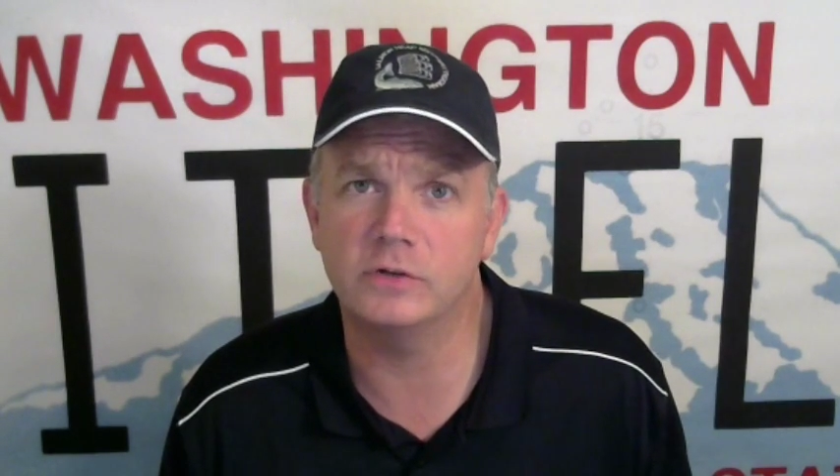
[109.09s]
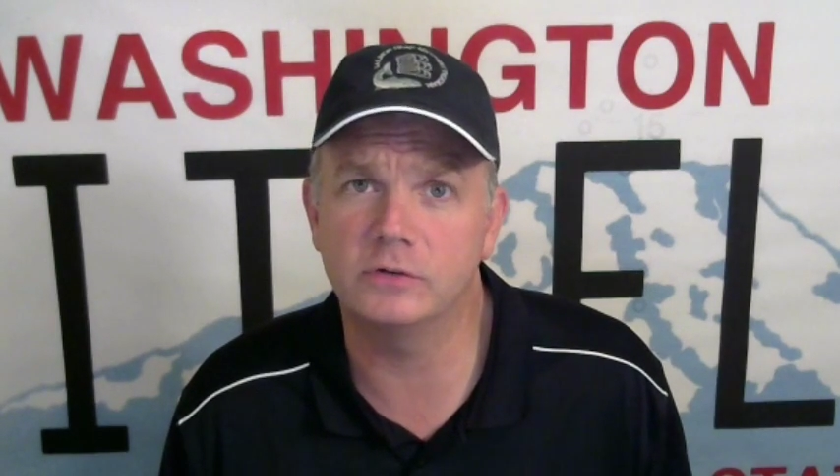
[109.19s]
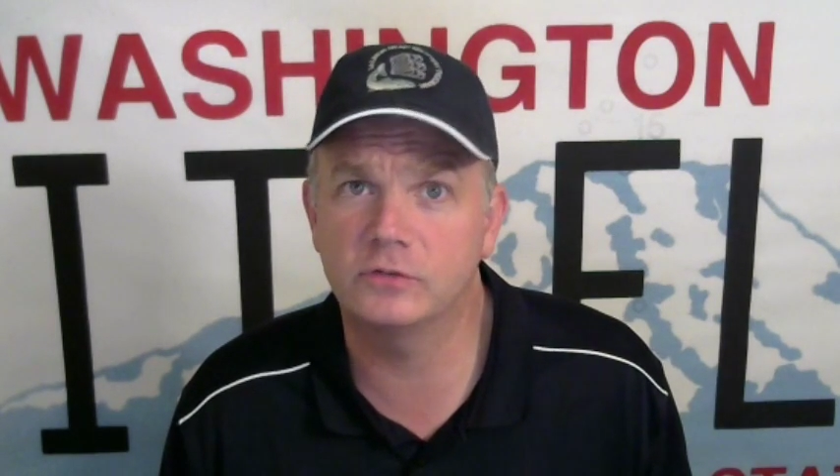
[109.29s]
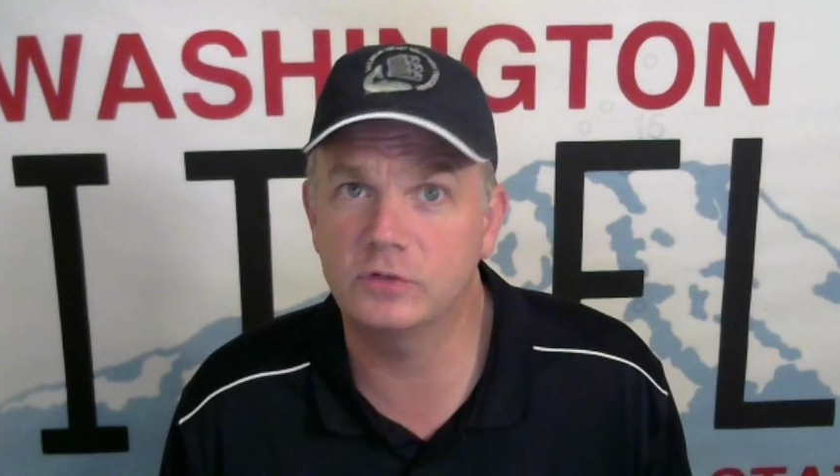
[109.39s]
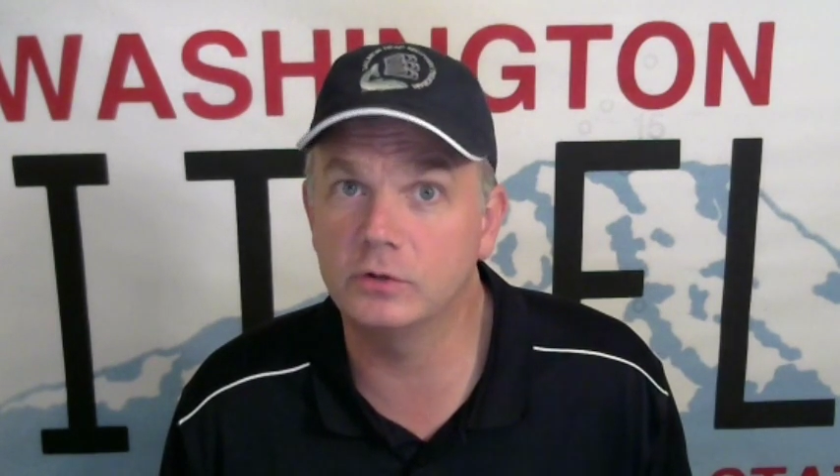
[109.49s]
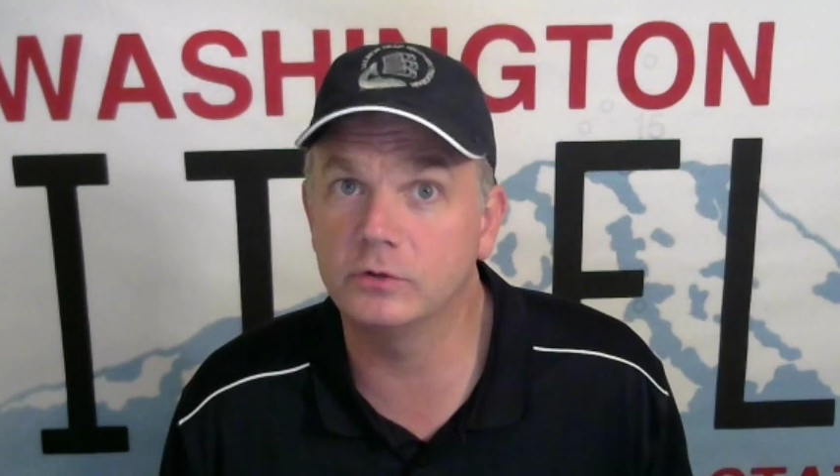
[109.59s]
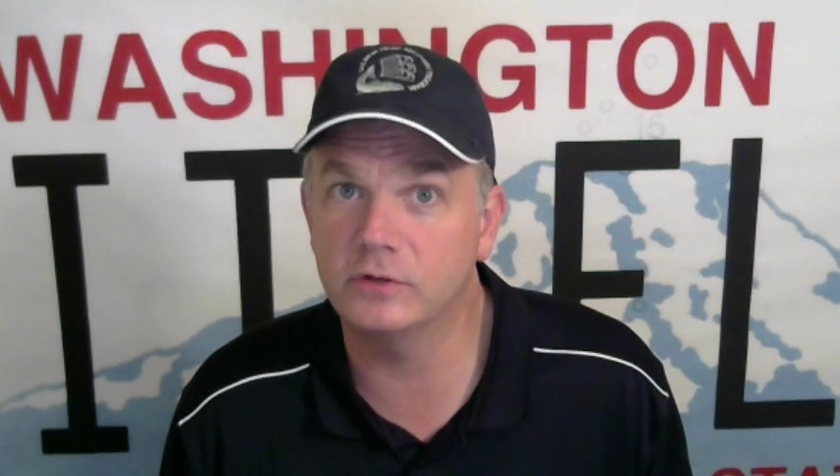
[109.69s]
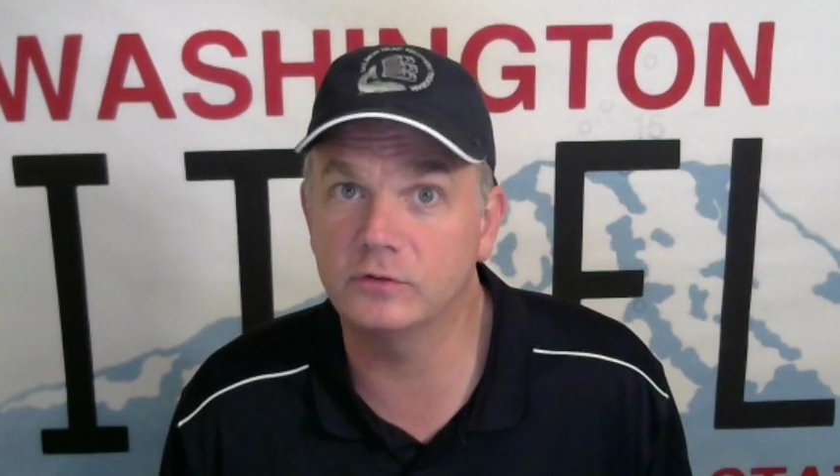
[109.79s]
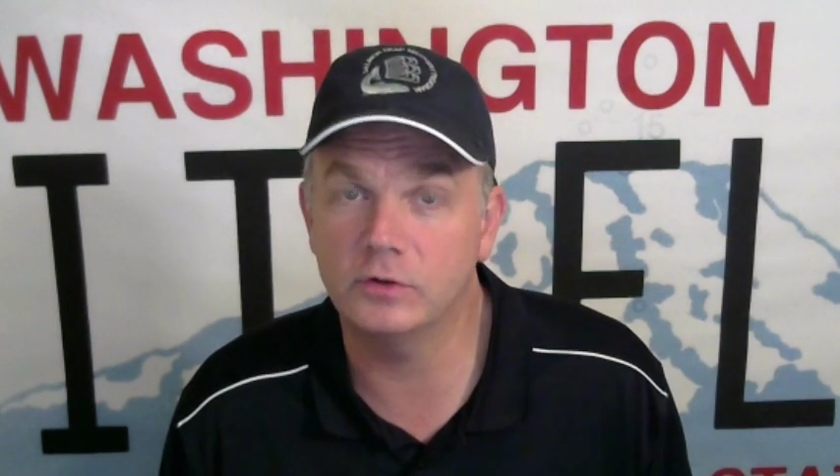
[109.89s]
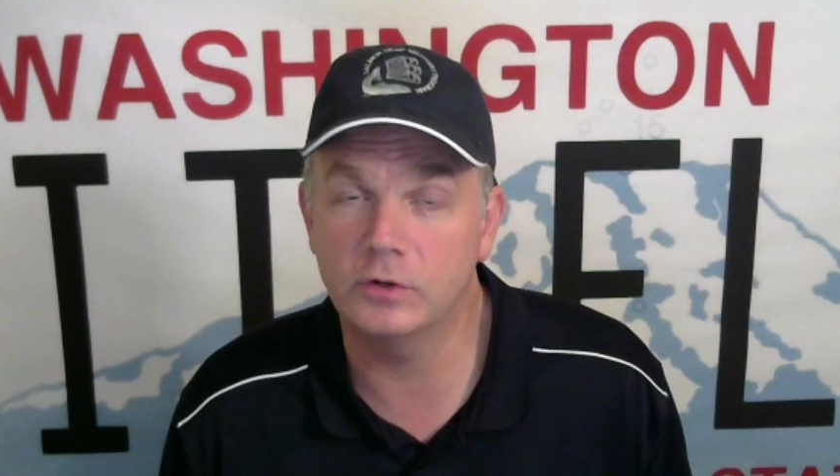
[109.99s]
still
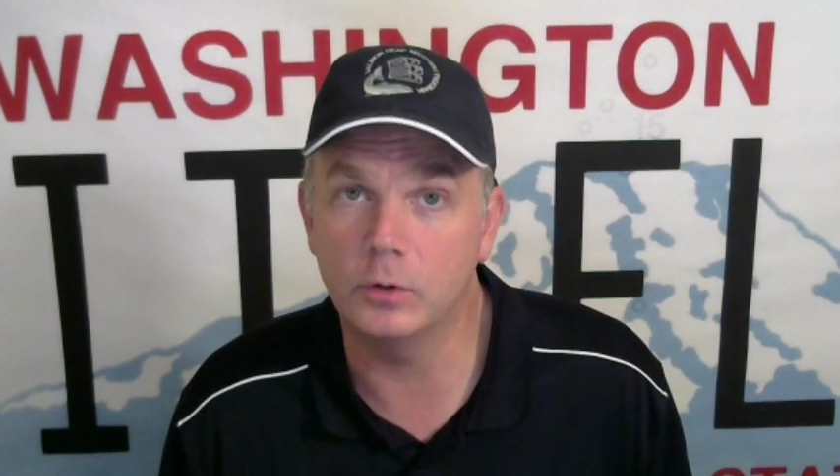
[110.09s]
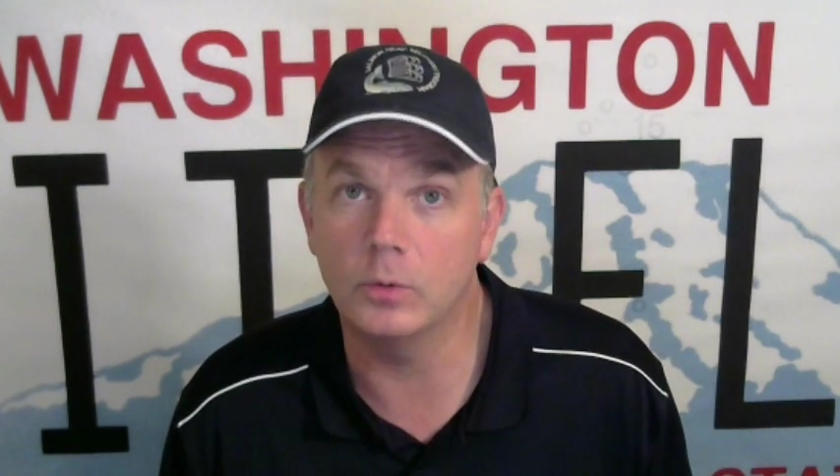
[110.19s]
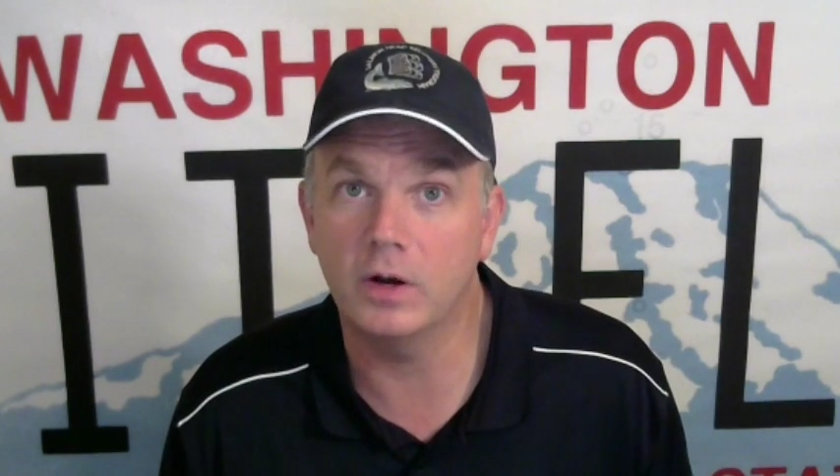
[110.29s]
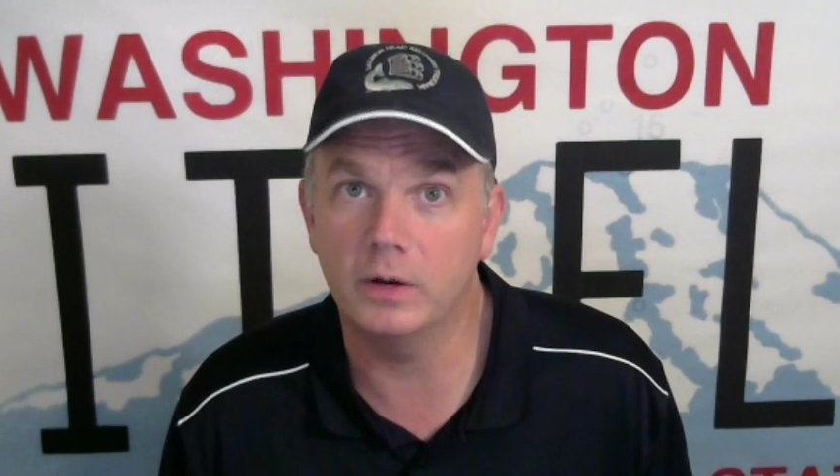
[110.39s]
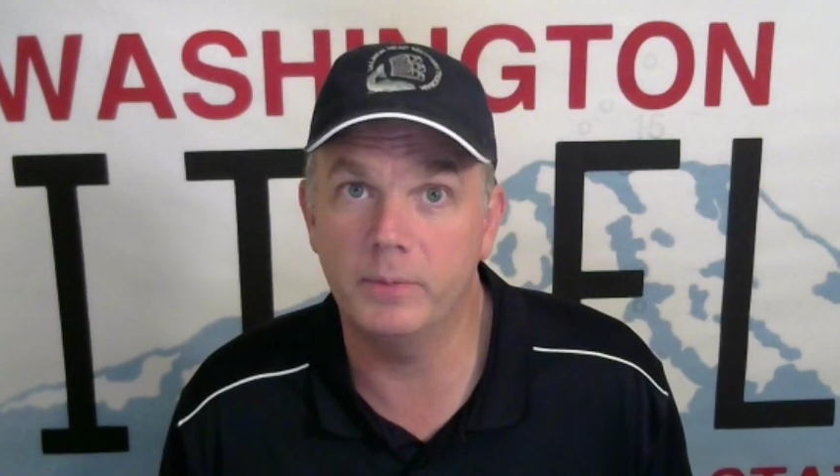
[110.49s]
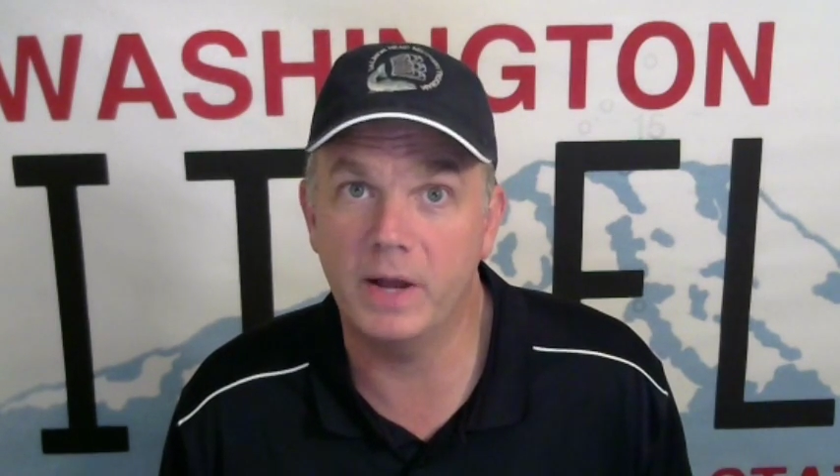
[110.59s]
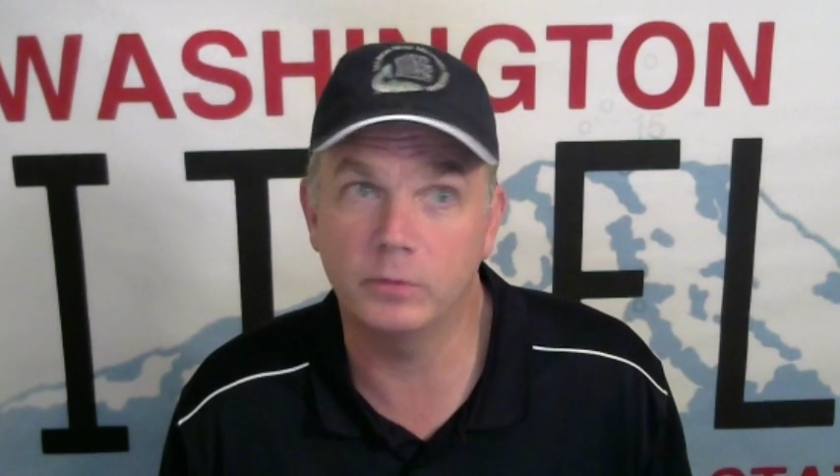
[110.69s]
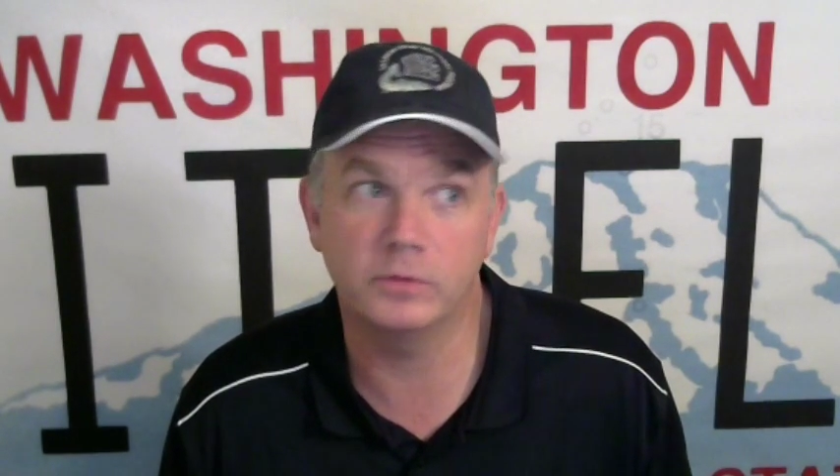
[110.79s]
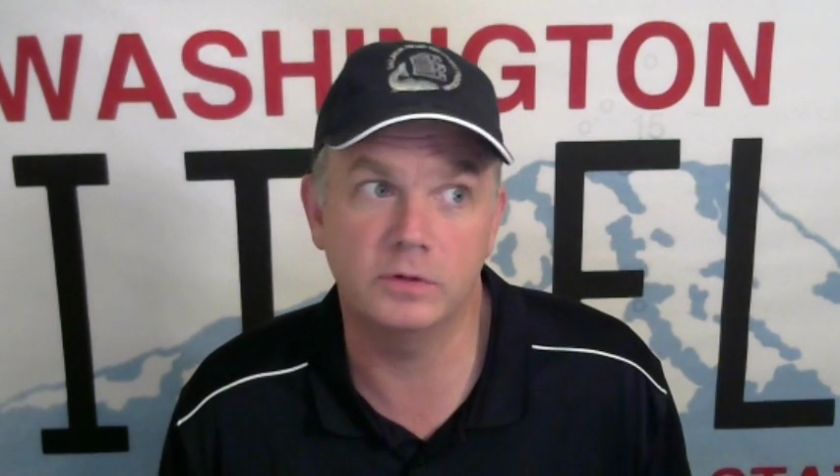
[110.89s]
doesn't know about,